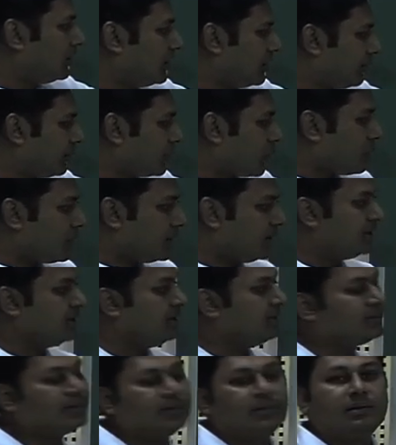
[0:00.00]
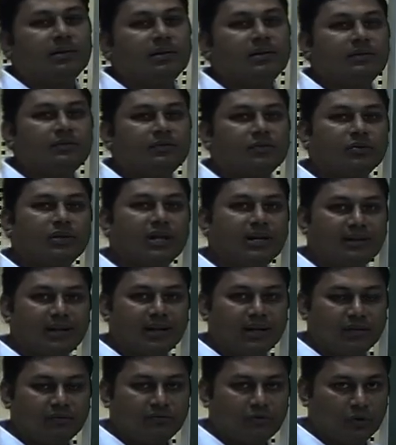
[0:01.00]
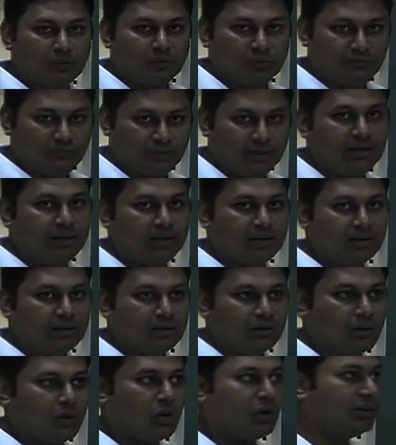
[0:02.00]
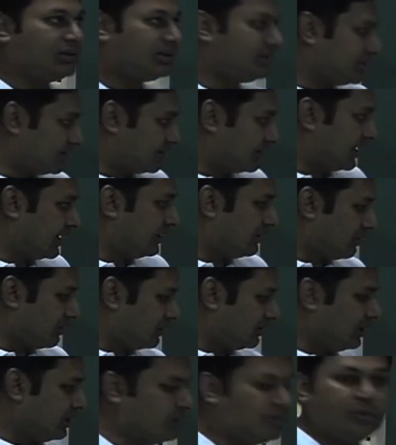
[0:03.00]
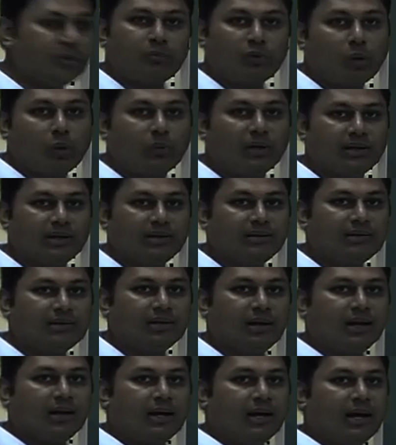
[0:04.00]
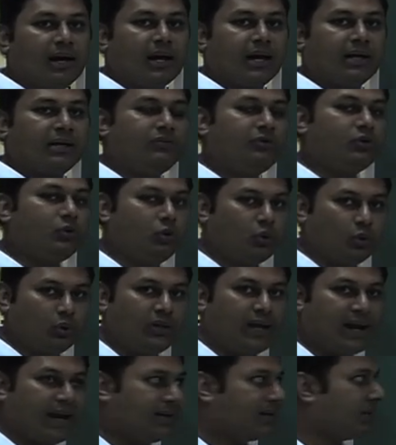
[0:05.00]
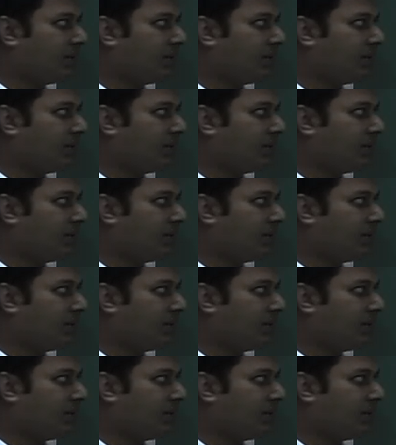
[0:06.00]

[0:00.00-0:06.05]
the properties so that they can form a field, all these 10 or 11 properties. And if you do that,